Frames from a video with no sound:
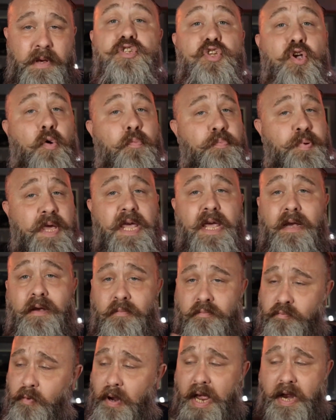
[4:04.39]
So big
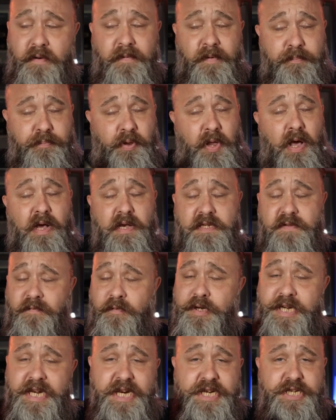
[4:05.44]
round of applause for
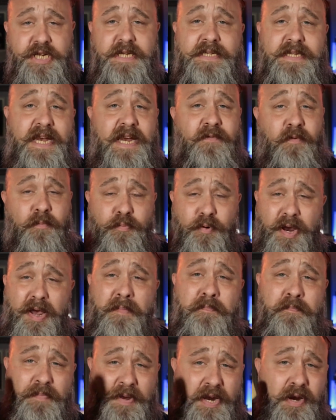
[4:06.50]
DGC for
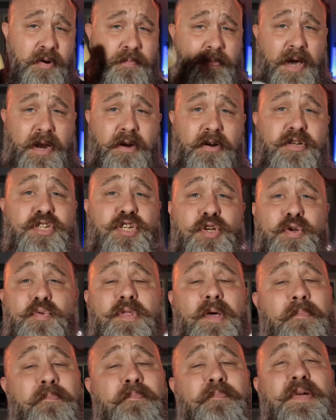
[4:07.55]
bringing beard butter to
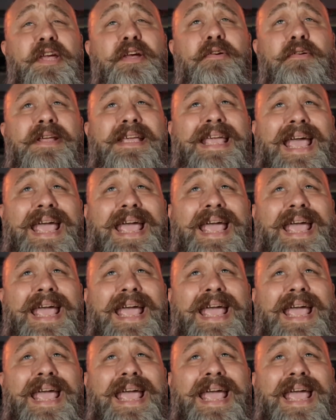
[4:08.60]
the beard